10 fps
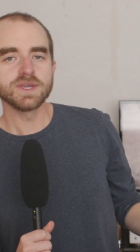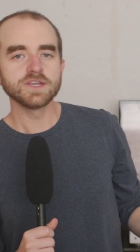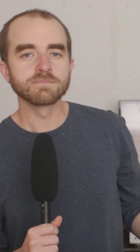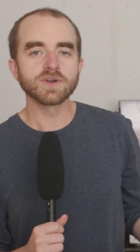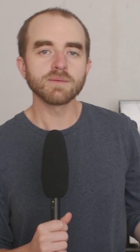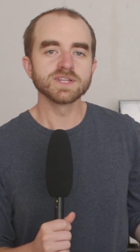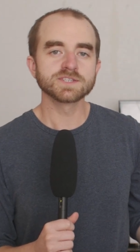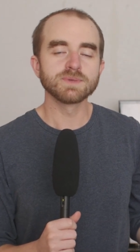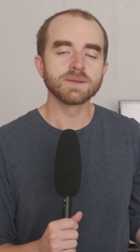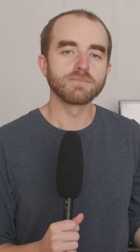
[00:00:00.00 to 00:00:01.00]
me, you probably
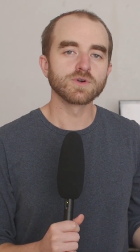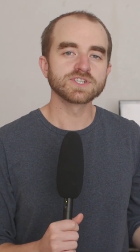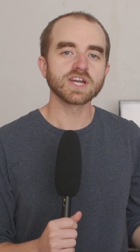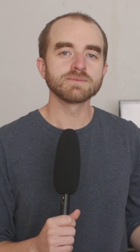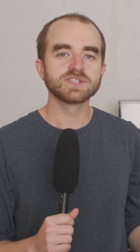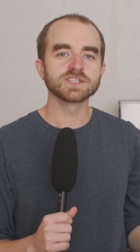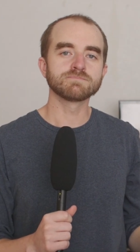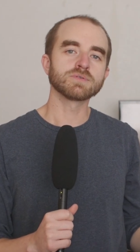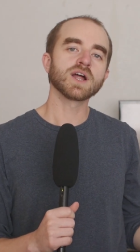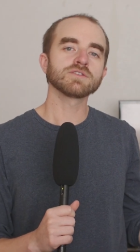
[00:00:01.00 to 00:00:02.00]
spend more time
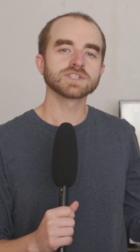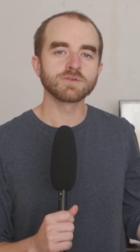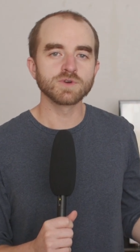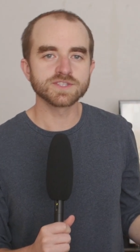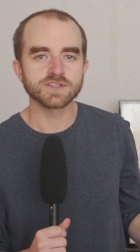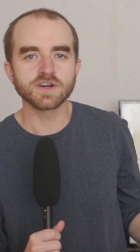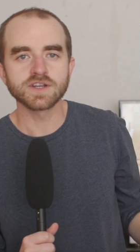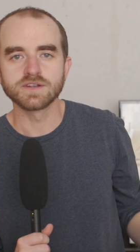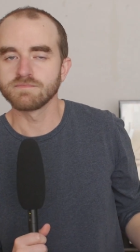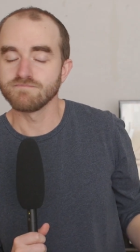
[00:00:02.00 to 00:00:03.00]
just browsing what's
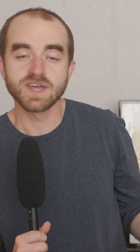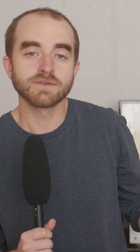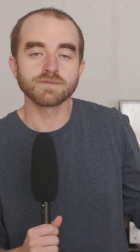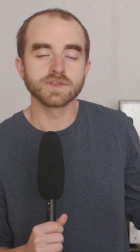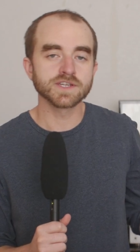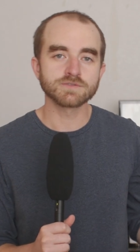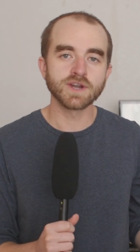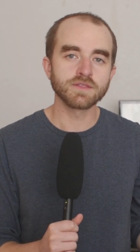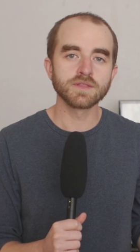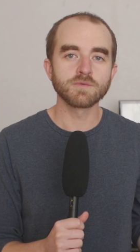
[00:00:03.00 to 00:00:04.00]
on Netflix
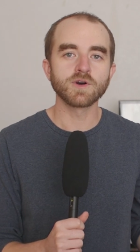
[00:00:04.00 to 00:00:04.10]
rather than